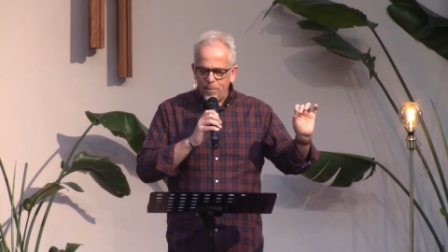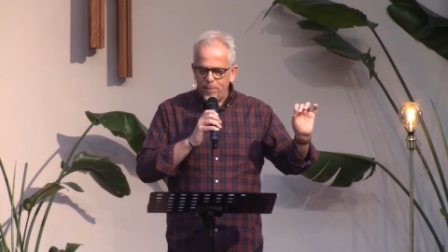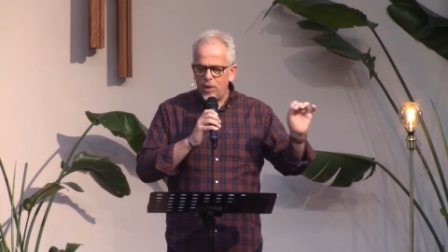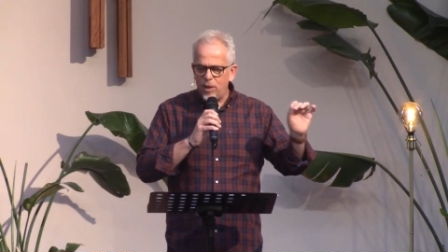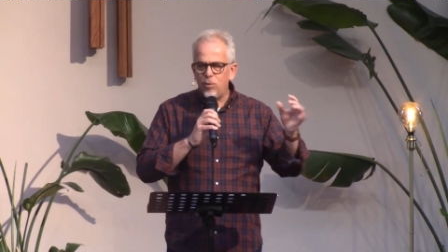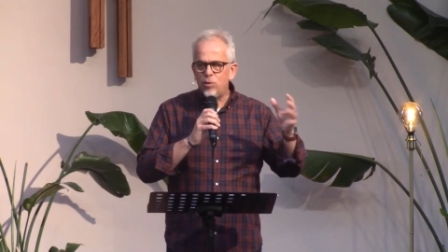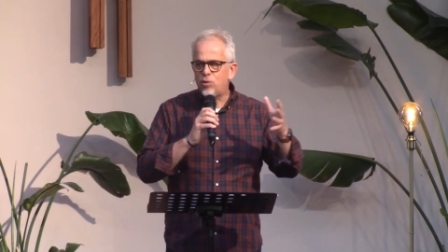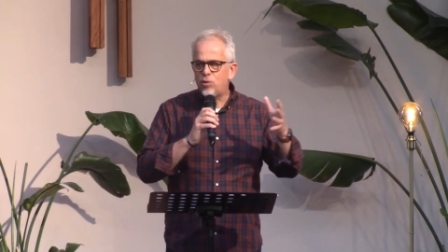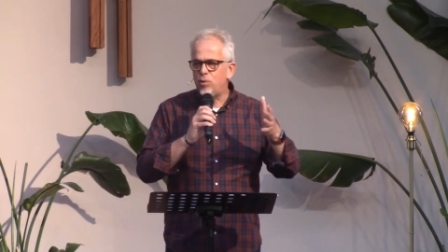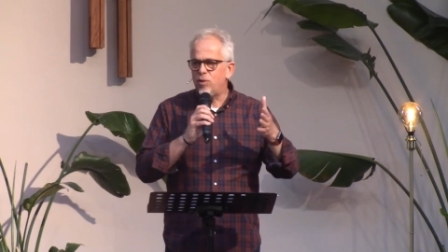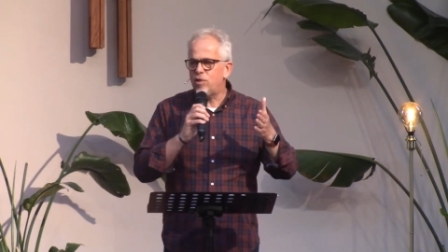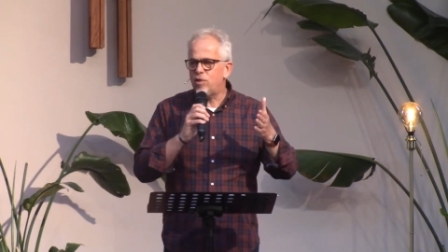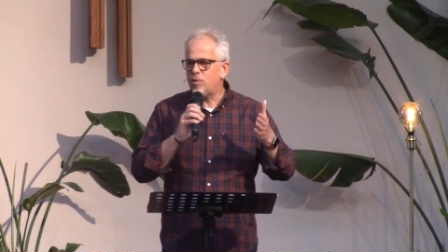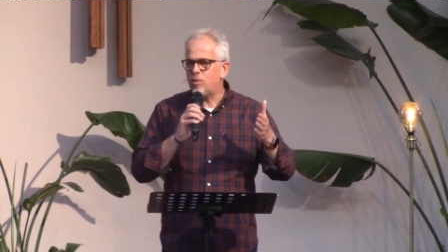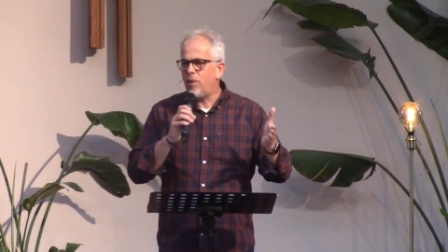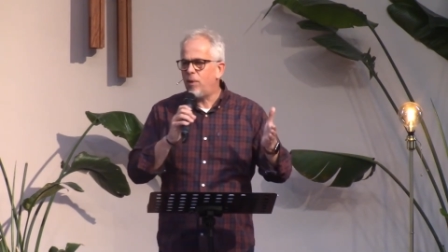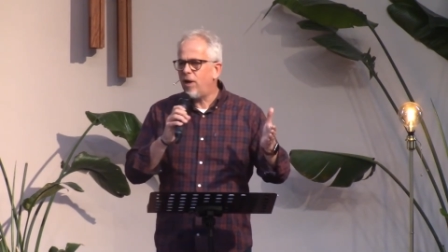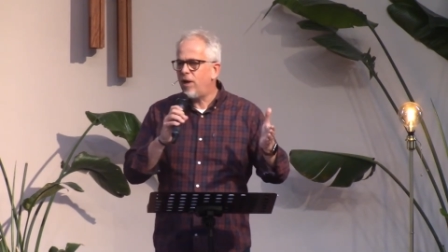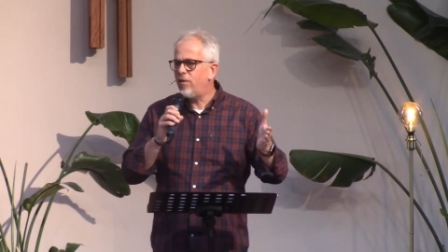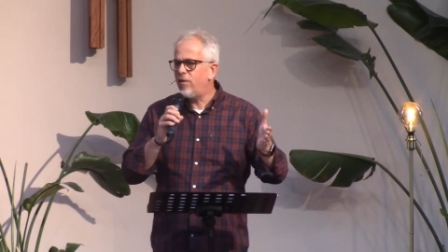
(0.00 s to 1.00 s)
but it was to
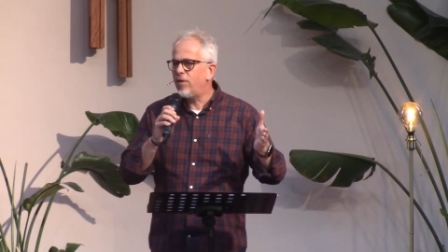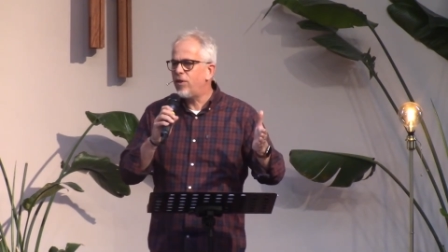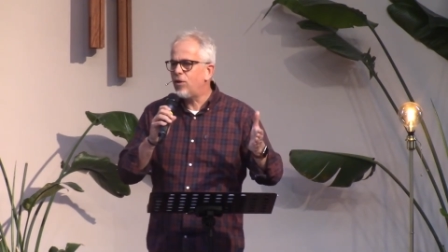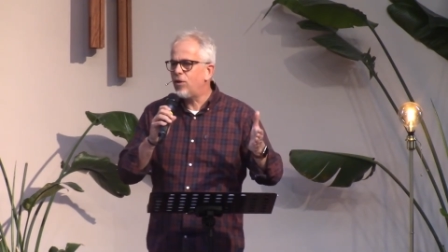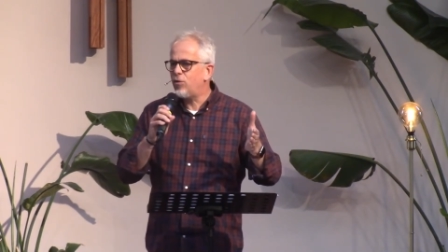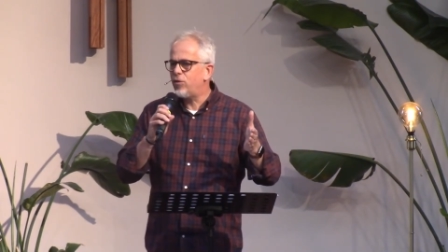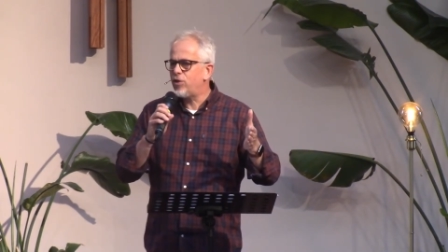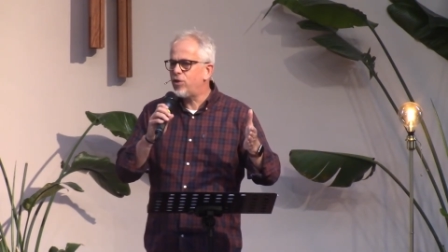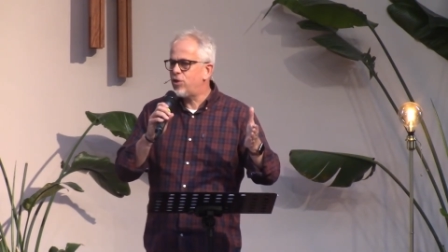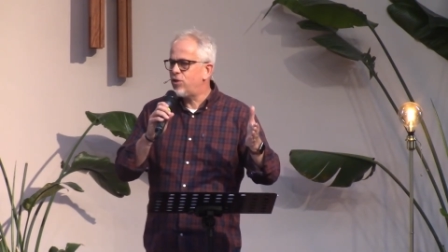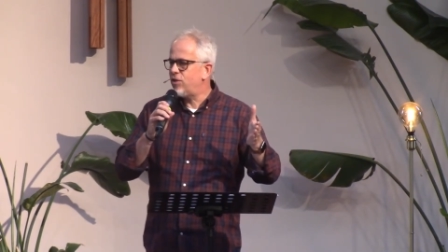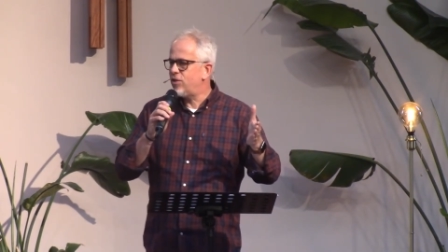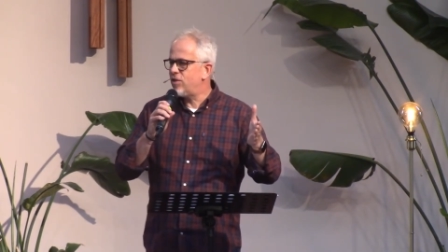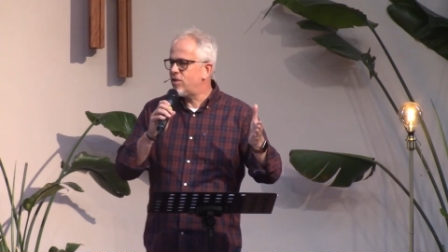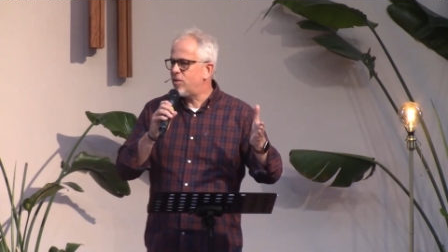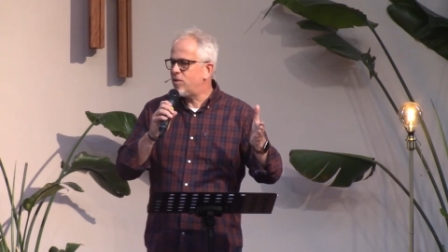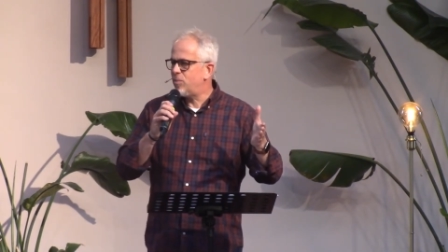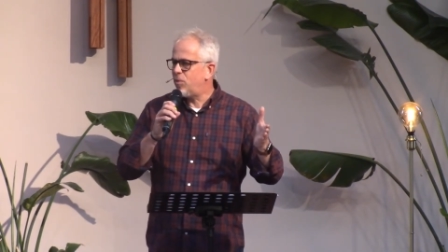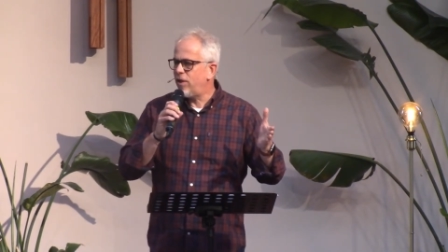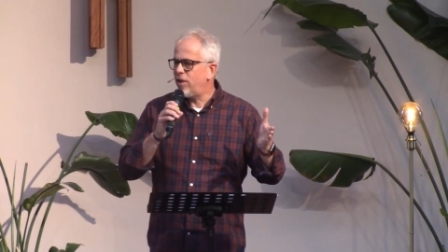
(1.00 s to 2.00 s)
inspire other
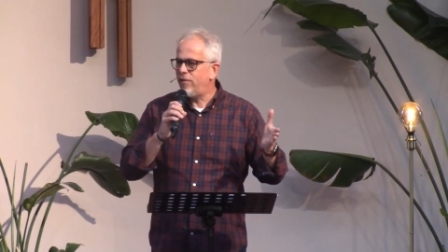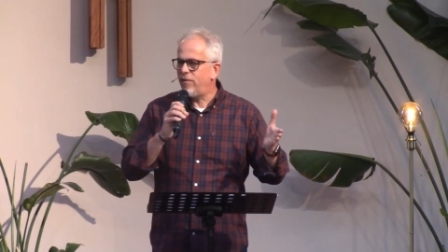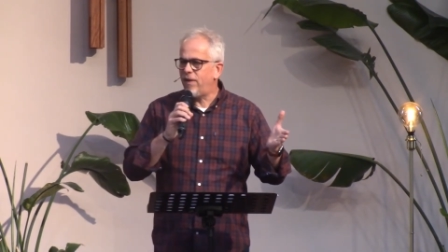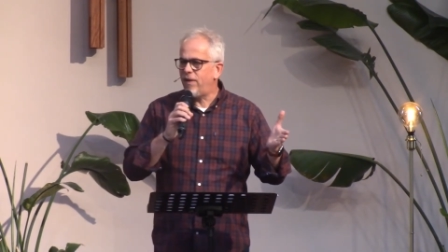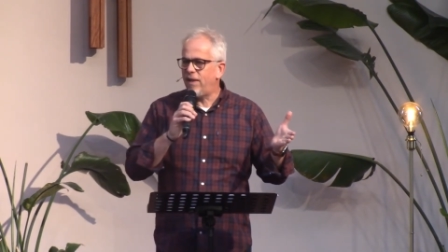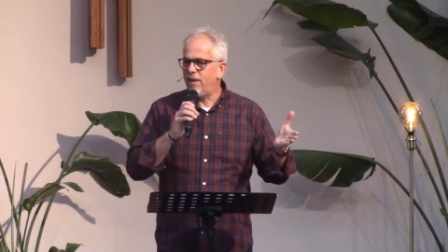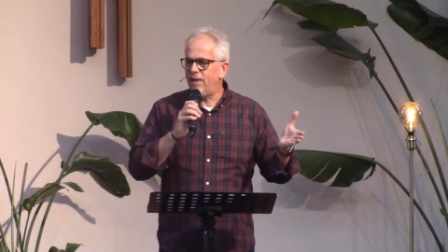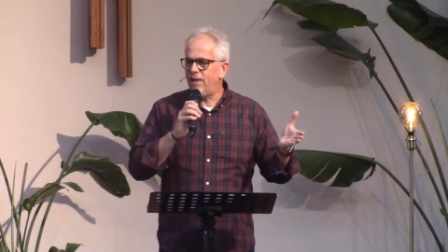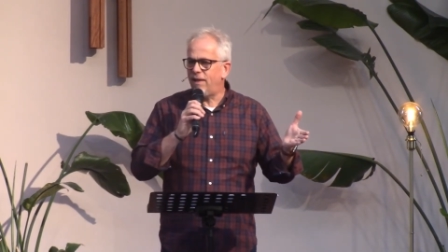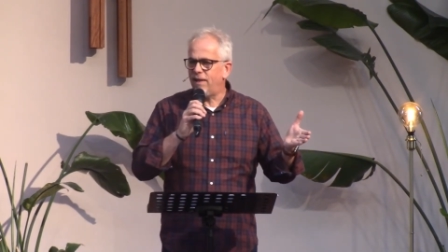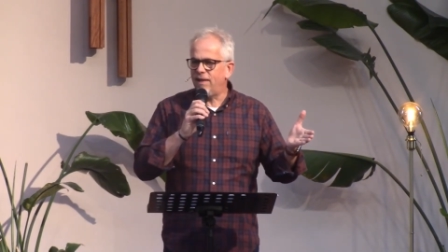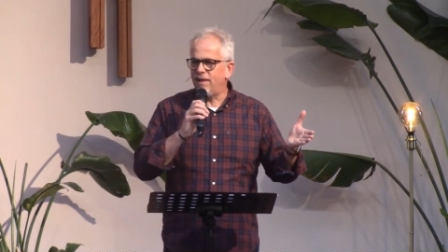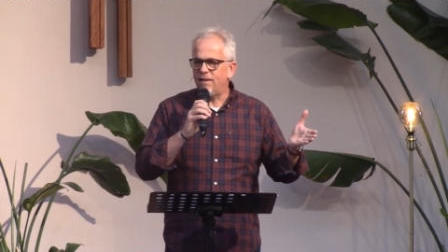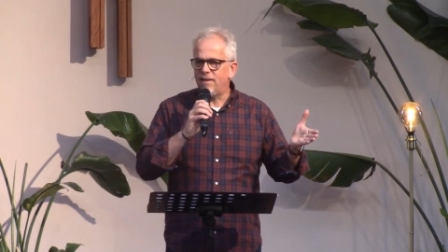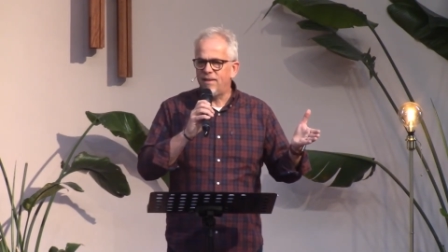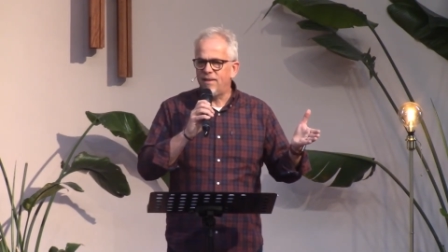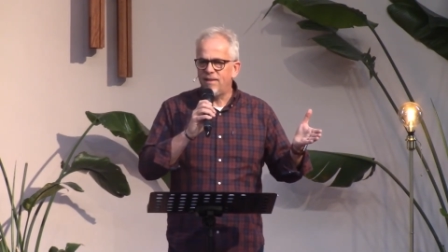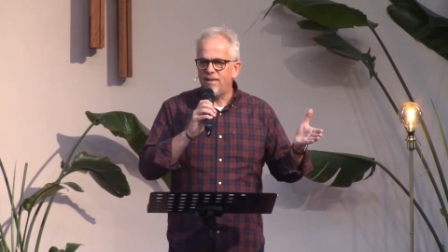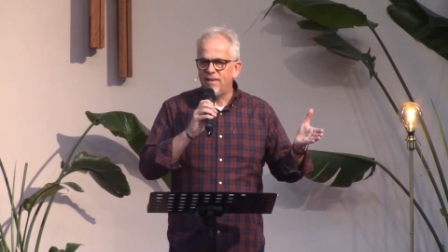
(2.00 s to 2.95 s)
Christians to pray for healing.